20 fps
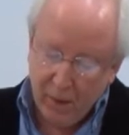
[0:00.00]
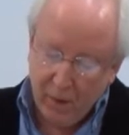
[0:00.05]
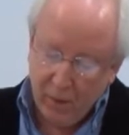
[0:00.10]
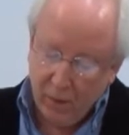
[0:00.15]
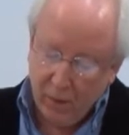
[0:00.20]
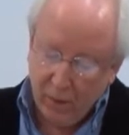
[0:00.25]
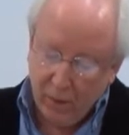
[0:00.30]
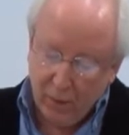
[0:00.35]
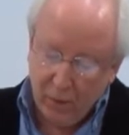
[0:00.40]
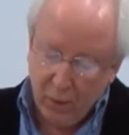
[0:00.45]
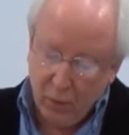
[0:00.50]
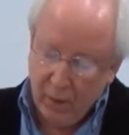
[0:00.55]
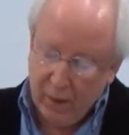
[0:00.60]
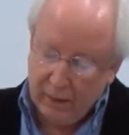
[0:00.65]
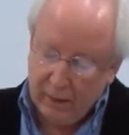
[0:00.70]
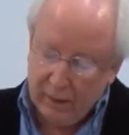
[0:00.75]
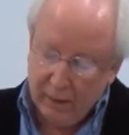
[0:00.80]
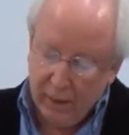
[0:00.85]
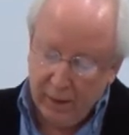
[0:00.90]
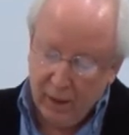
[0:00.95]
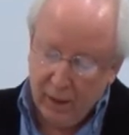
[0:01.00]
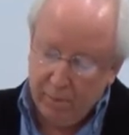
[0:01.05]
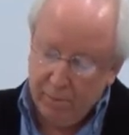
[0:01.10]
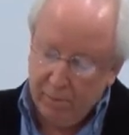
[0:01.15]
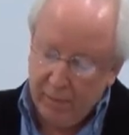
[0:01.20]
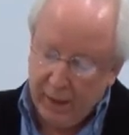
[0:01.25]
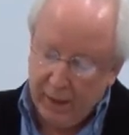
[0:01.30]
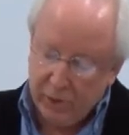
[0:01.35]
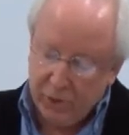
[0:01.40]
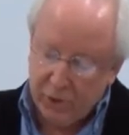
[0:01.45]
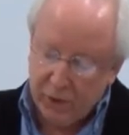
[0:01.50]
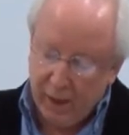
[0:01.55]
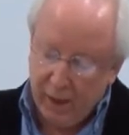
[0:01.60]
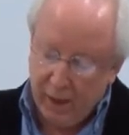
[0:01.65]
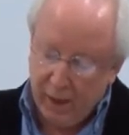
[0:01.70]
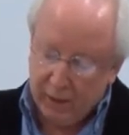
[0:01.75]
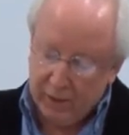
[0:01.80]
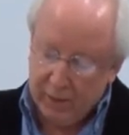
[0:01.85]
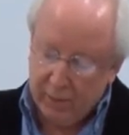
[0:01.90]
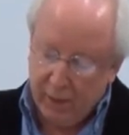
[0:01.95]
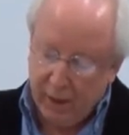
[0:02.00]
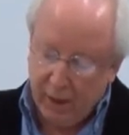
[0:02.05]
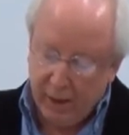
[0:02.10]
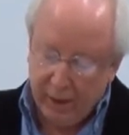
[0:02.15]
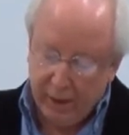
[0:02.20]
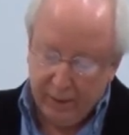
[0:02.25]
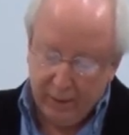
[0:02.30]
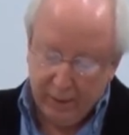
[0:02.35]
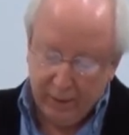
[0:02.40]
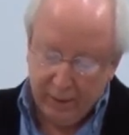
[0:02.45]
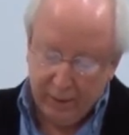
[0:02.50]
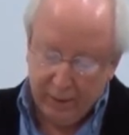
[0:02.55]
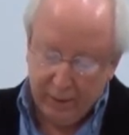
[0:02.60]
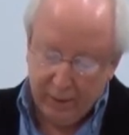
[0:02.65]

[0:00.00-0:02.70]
Although what lit up my child's mind